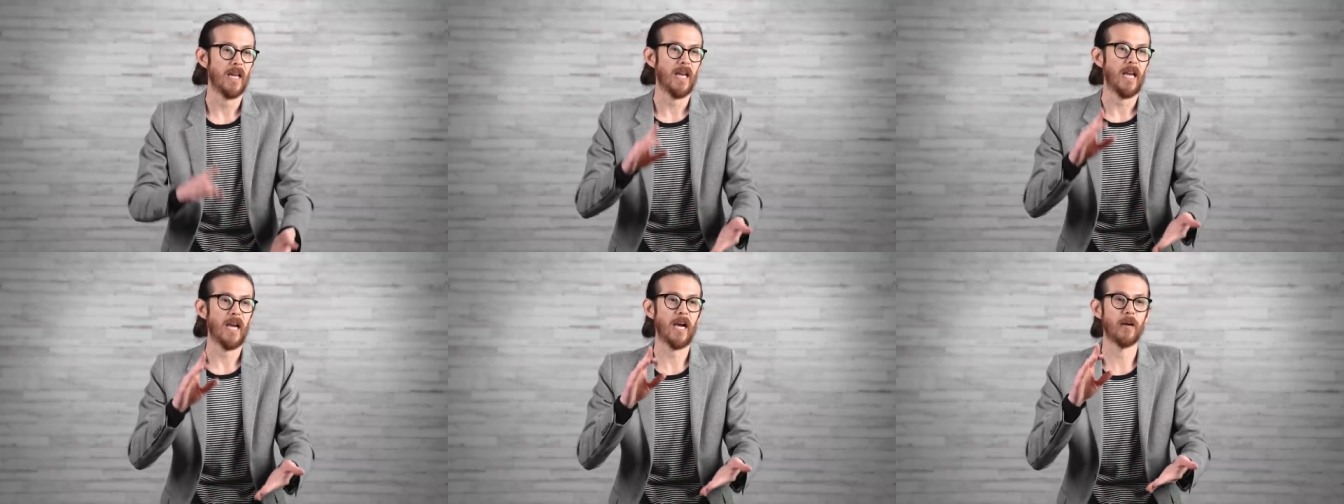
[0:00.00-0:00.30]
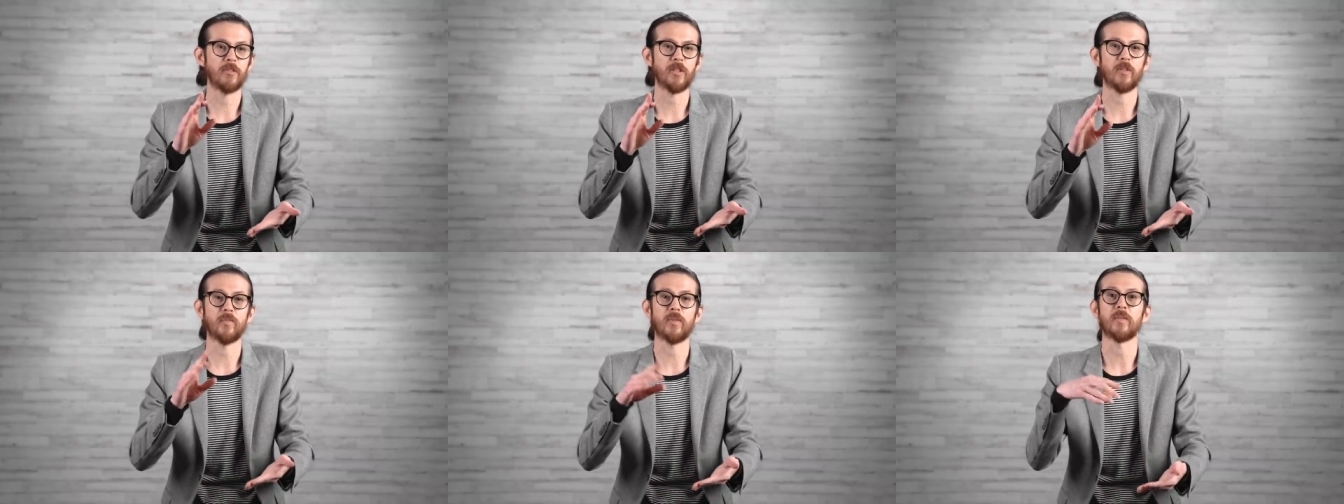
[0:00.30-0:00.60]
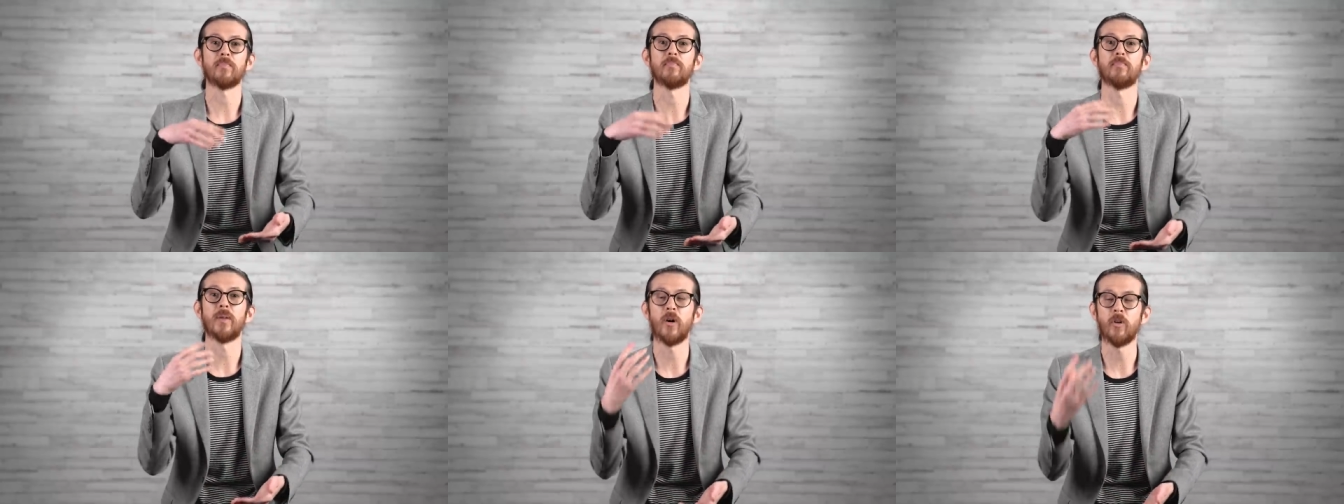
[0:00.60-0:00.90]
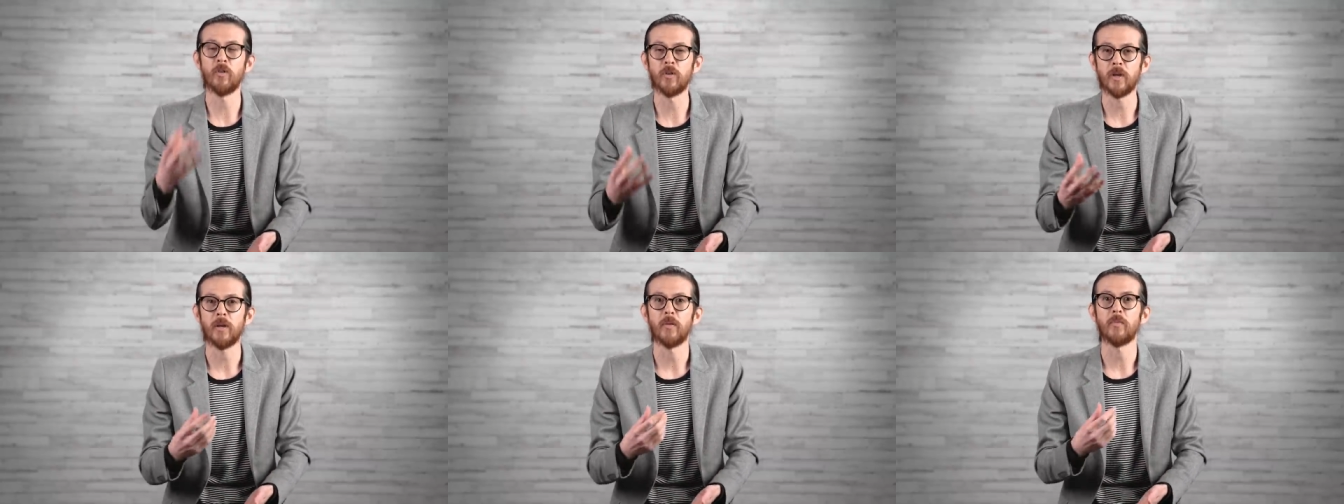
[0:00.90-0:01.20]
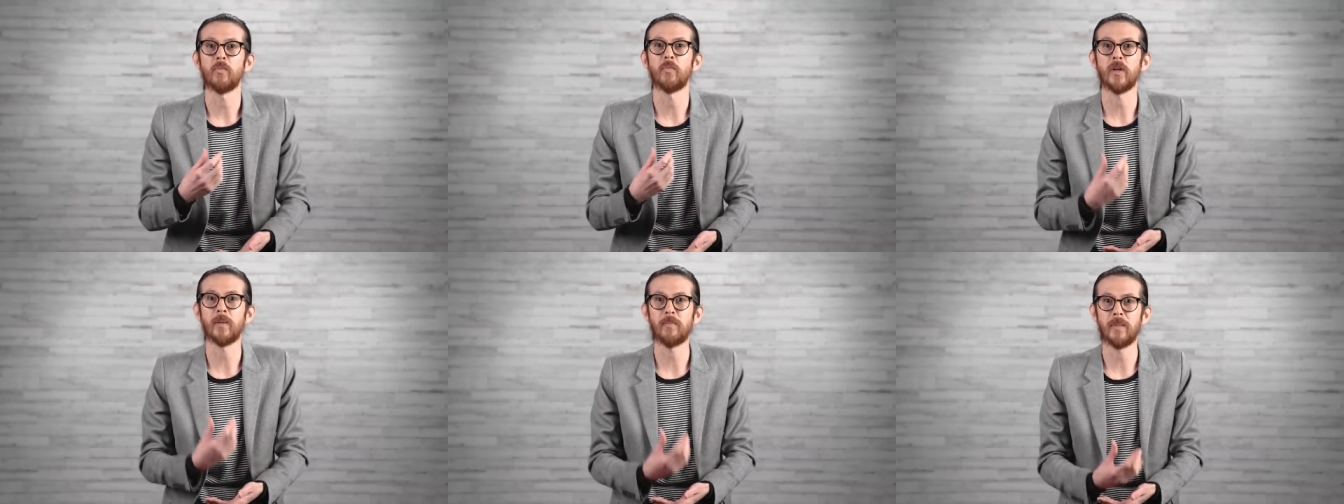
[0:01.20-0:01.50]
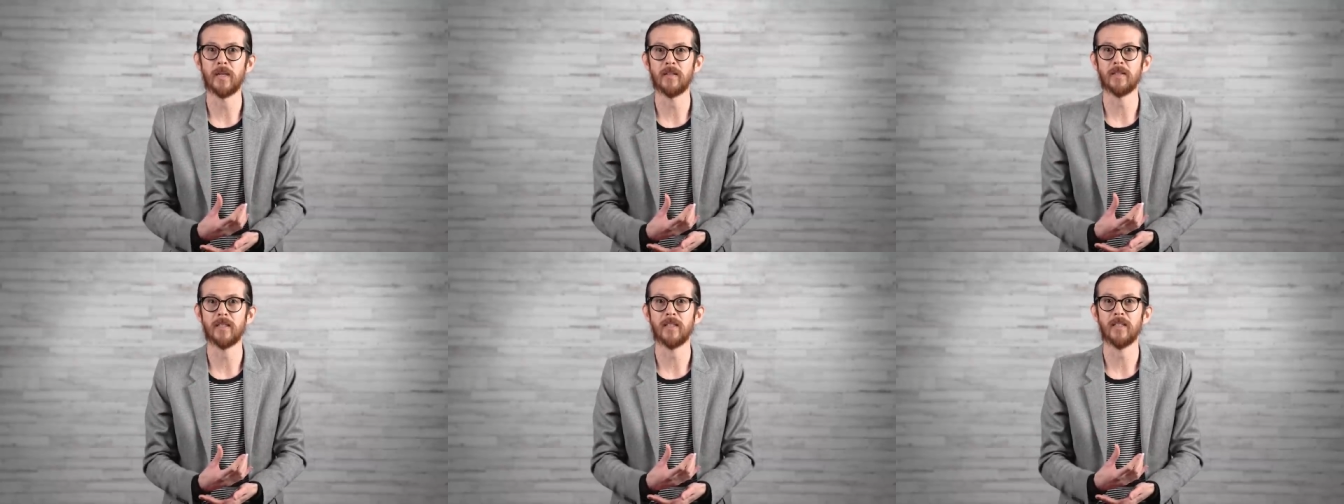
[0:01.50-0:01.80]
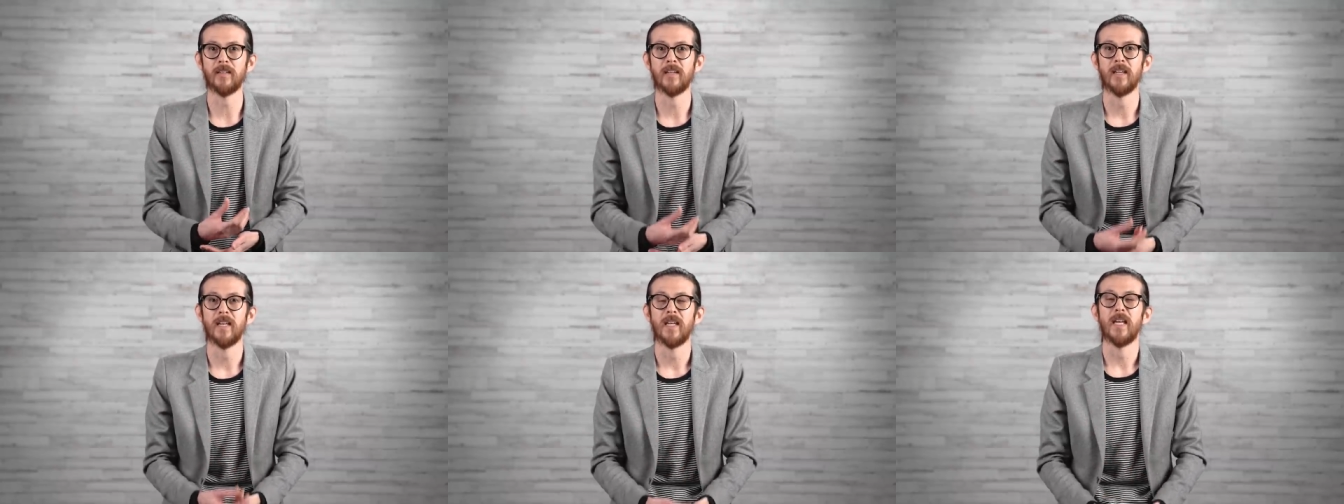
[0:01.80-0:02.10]
helps you with bone
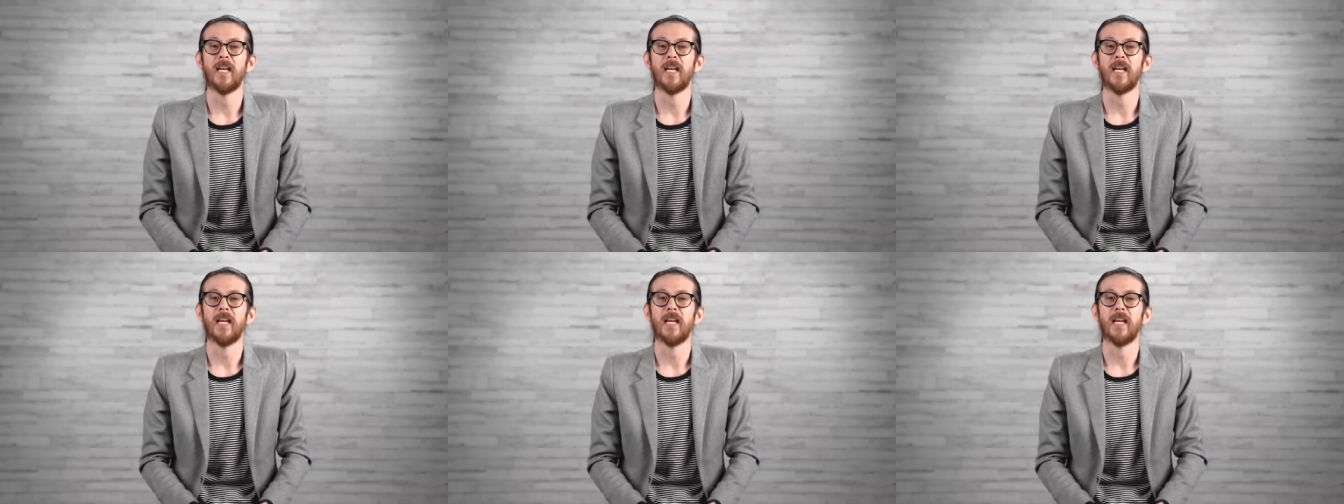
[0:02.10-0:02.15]
rebuilding,